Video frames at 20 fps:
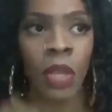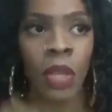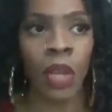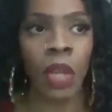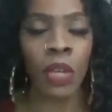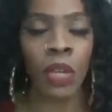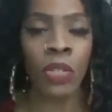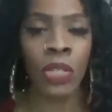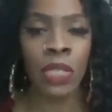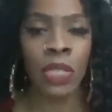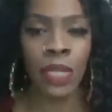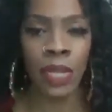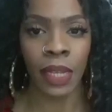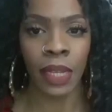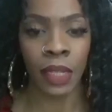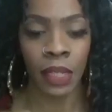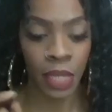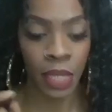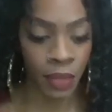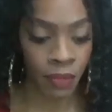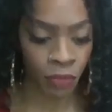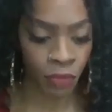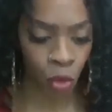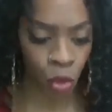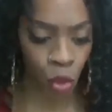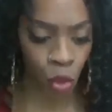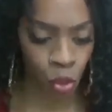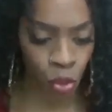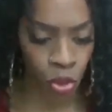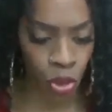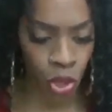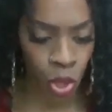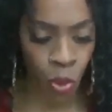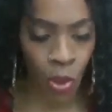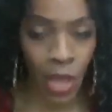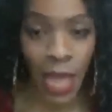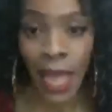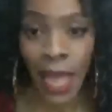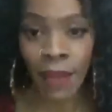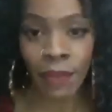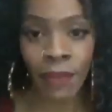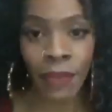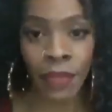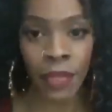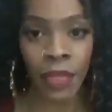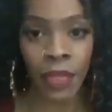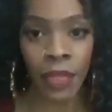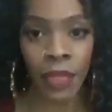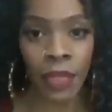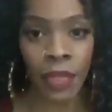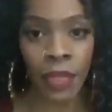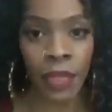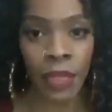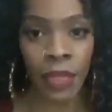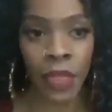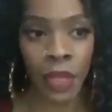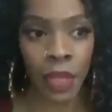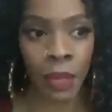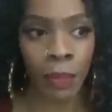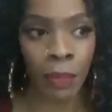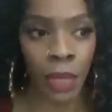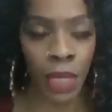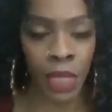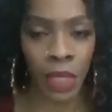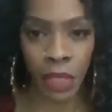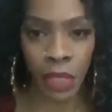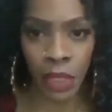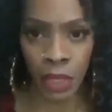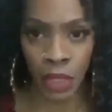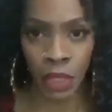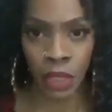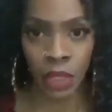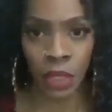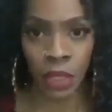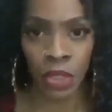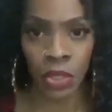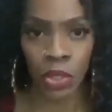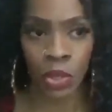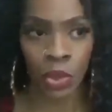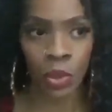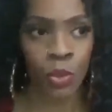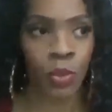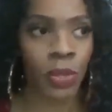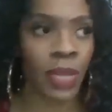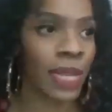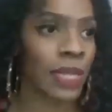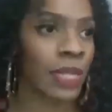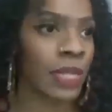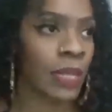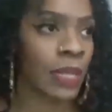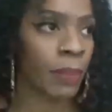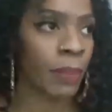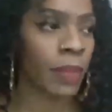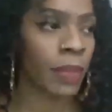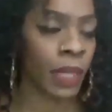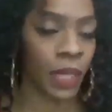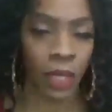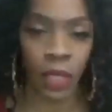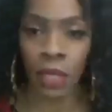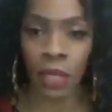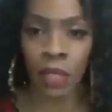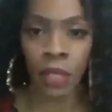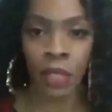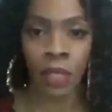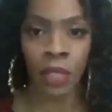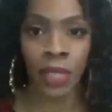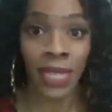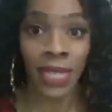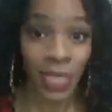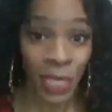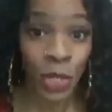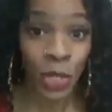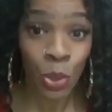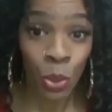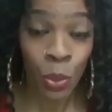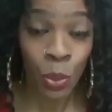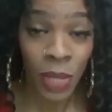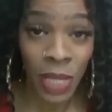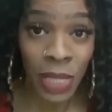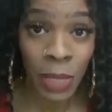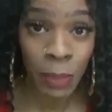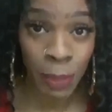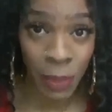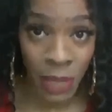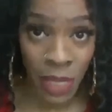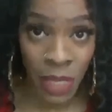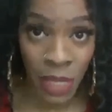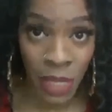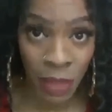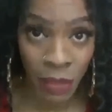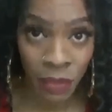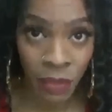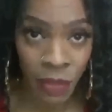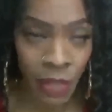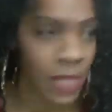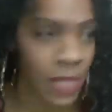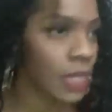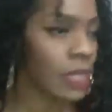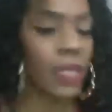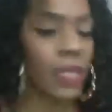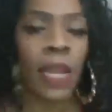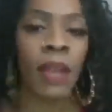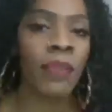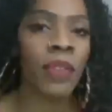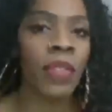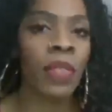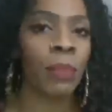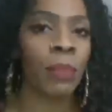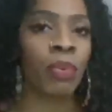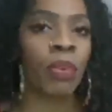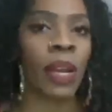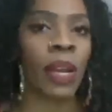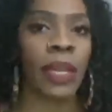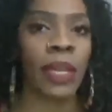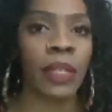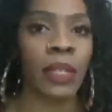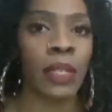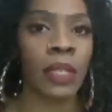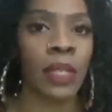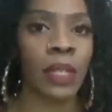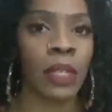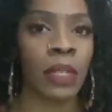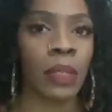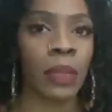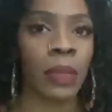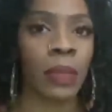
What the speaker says: Understand, if you don't have the money to get something, it's too expensive. It's never the price.